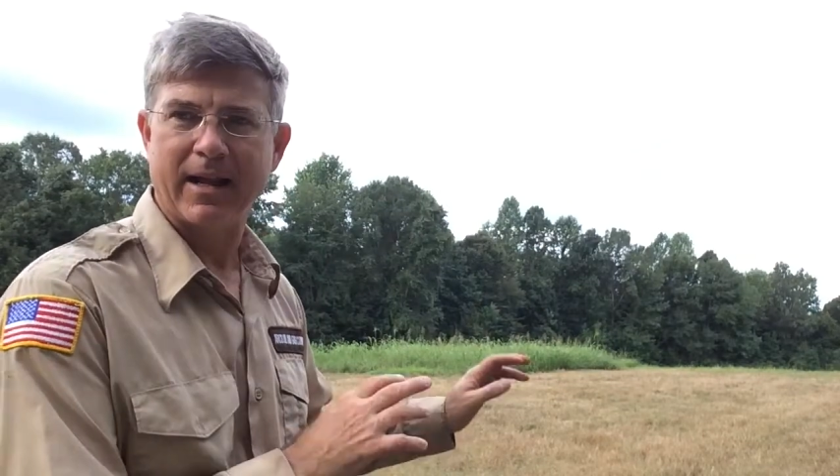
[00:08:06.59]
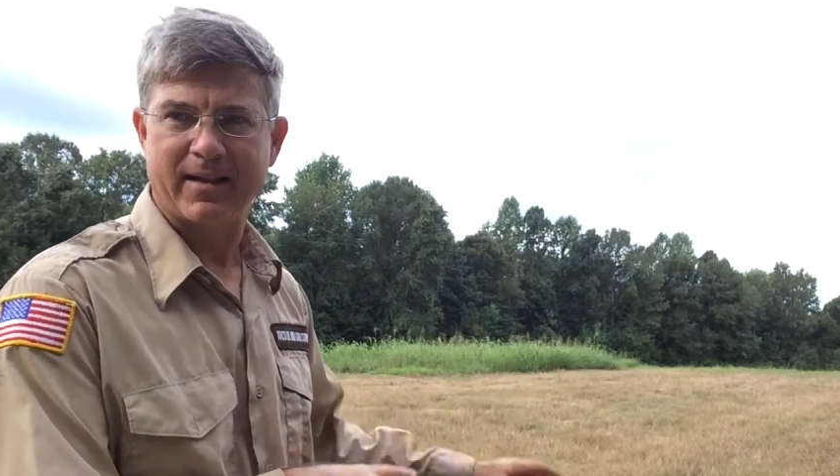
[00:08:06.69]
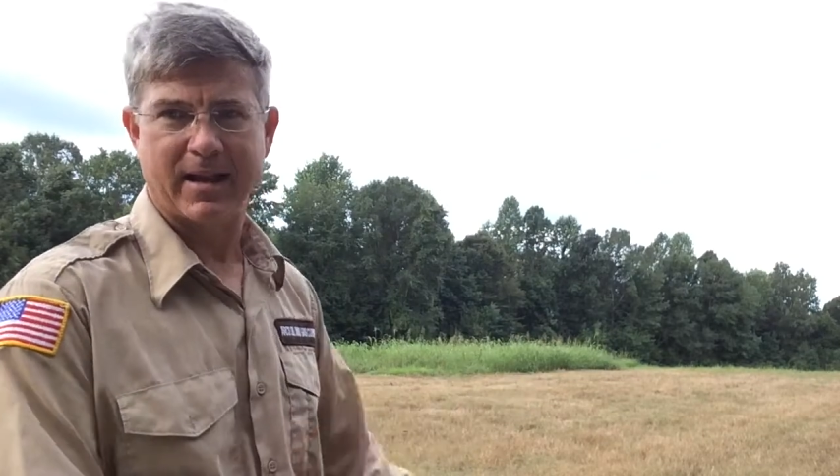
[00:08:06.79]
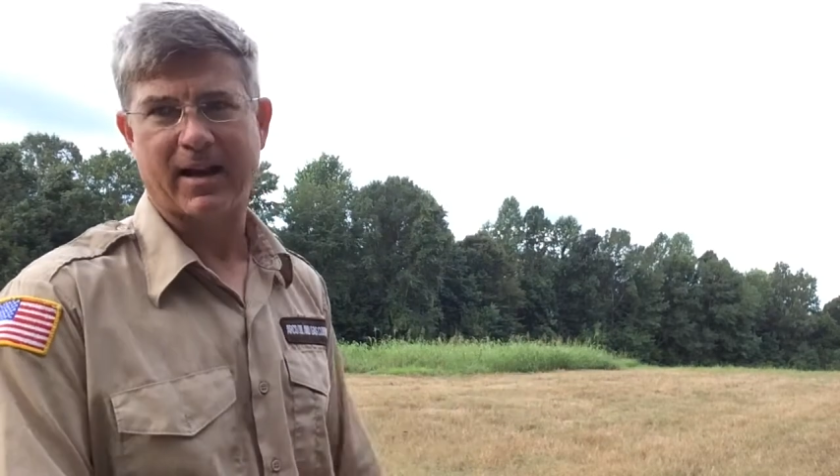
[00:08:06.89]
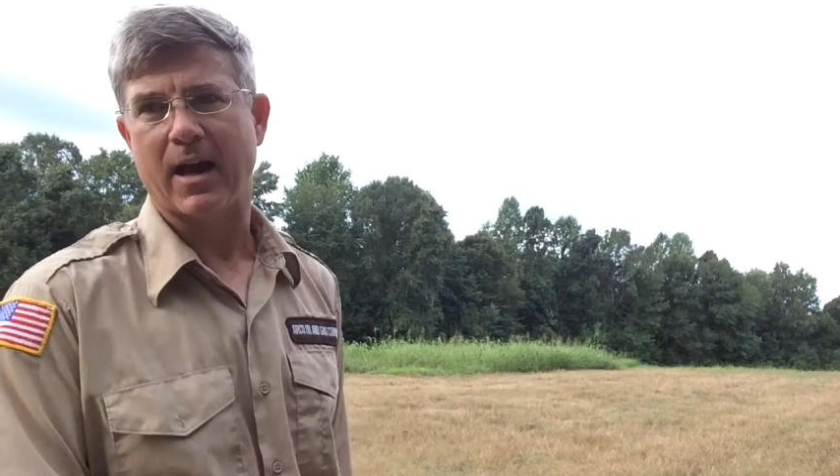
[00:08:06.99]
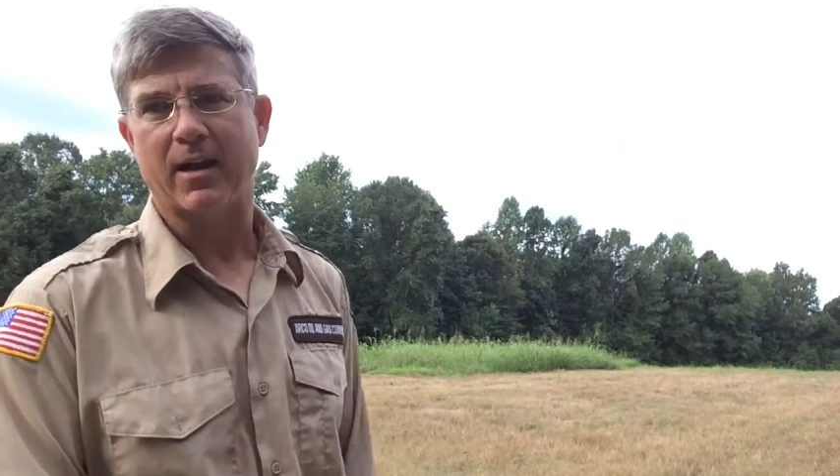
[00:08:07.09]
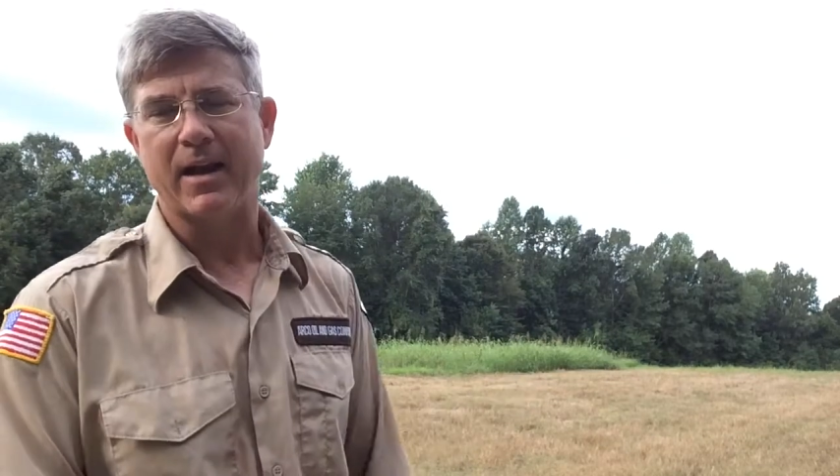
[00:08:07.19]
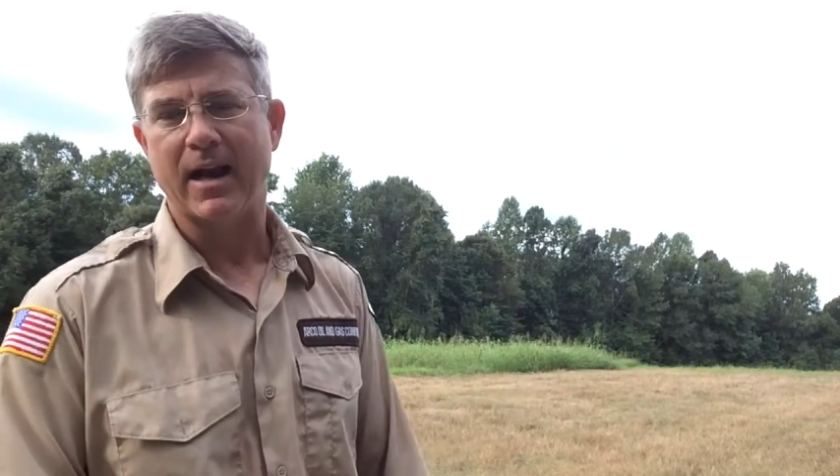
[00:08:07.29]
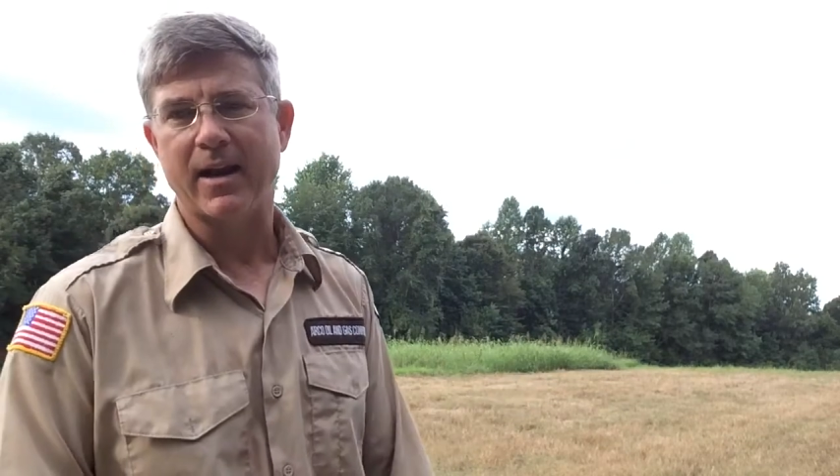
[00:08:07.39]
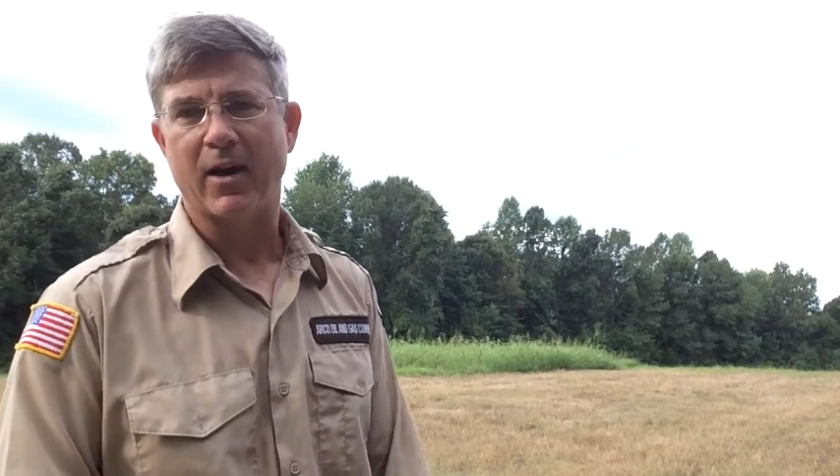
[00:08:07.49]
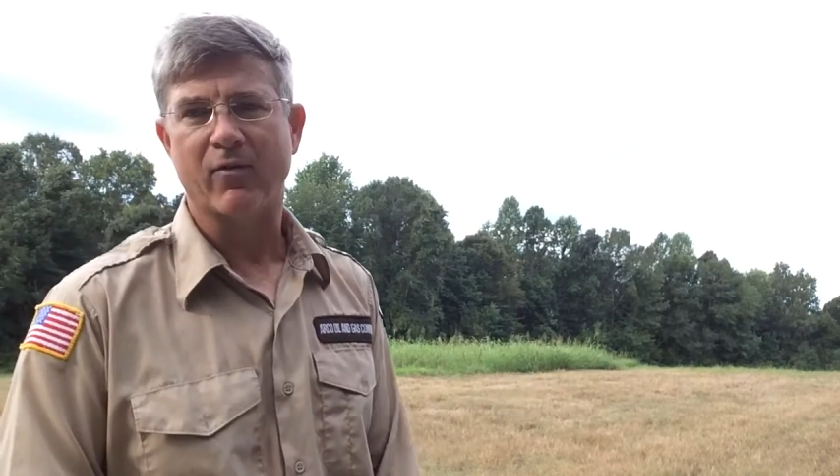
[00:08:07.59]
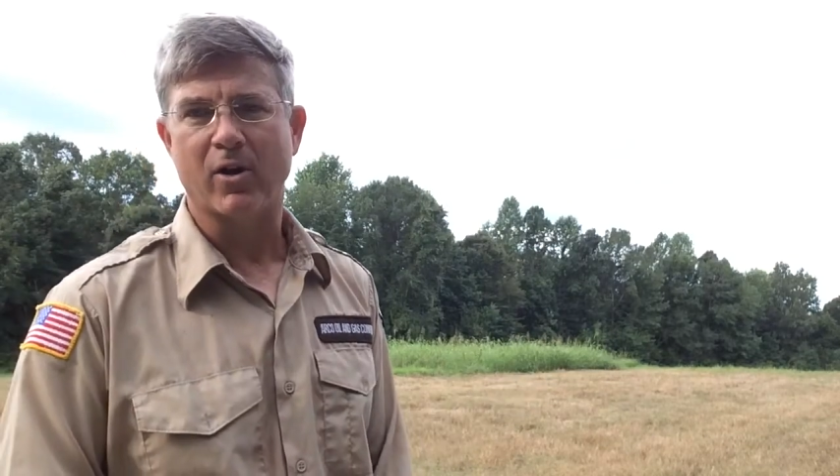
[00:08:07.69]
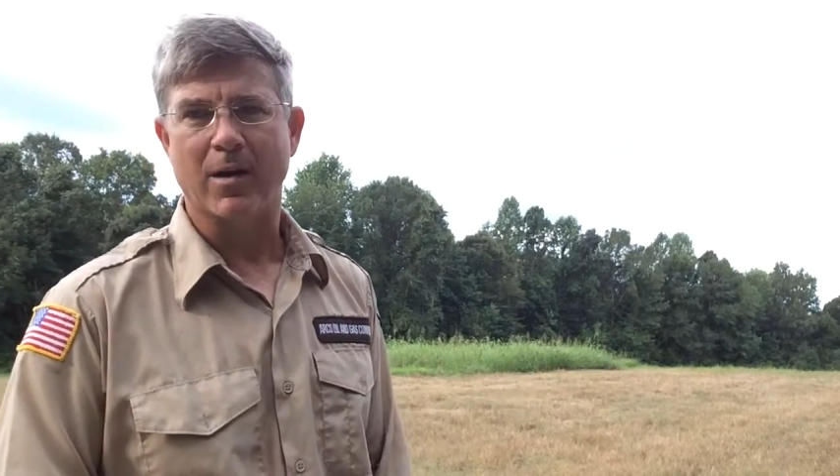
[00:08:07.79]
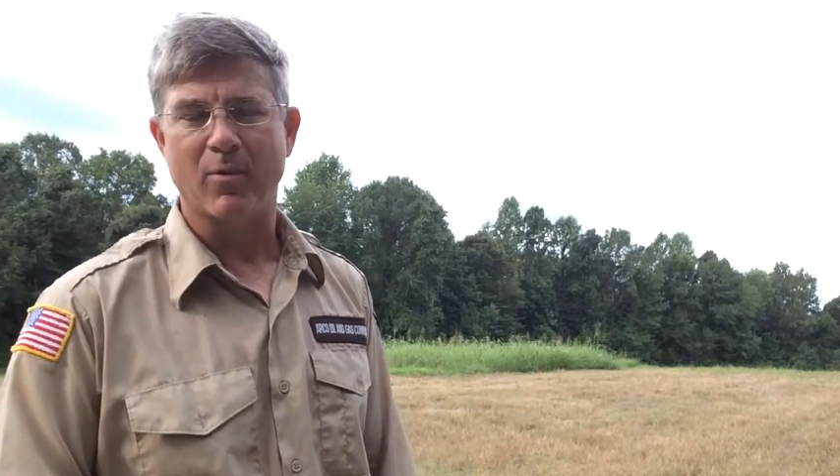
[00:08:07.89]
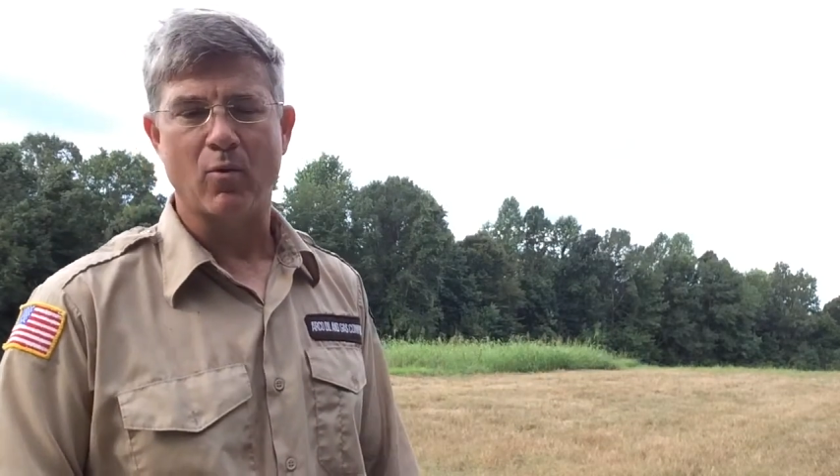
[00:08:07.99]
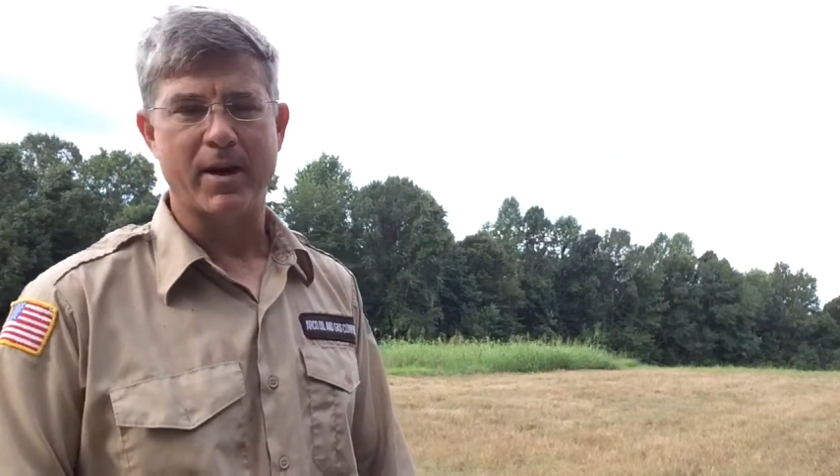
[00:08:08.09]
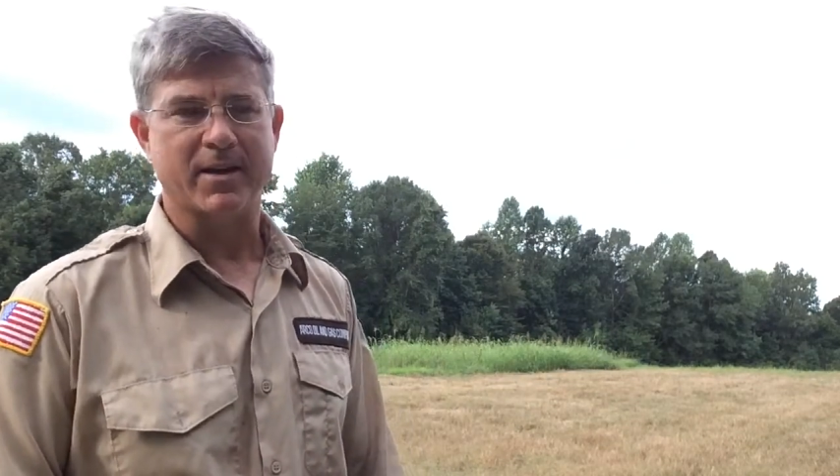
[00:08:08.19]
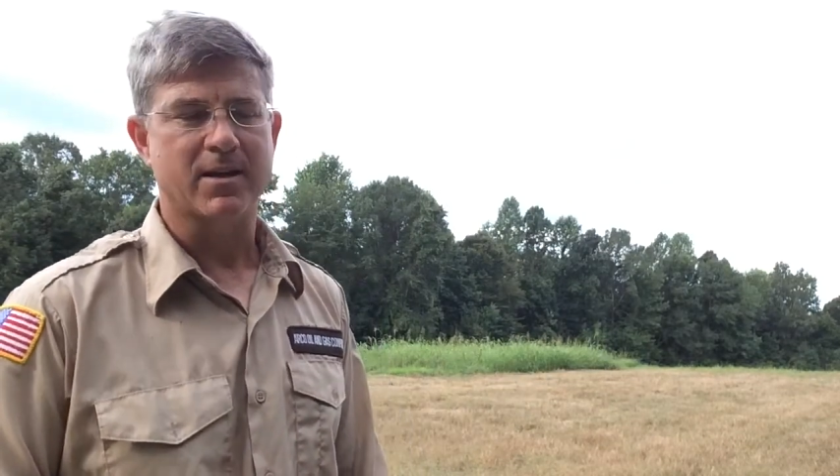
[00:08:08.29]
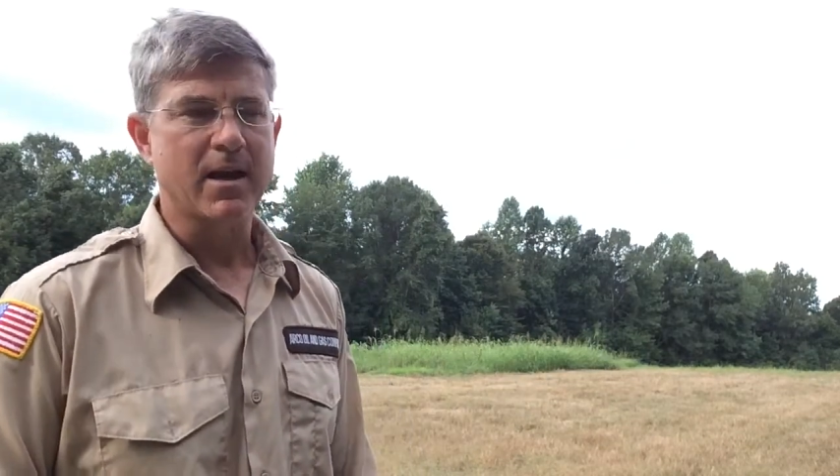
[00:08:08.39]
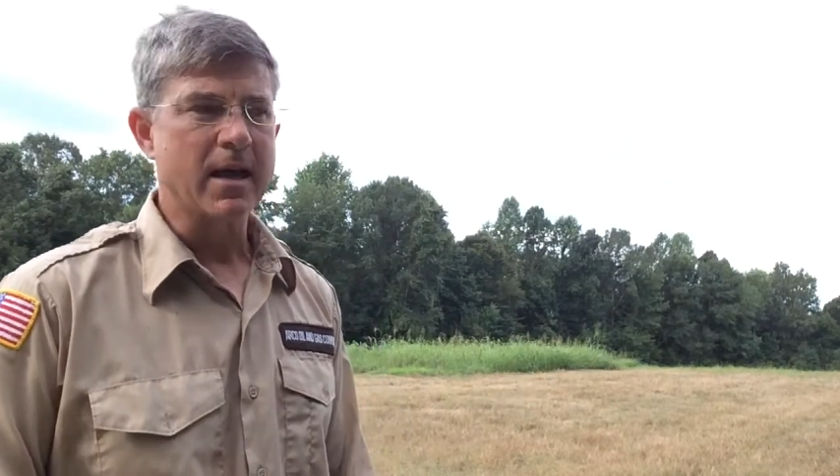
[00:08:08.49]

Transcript: let that kind of die down for a couple of weeks.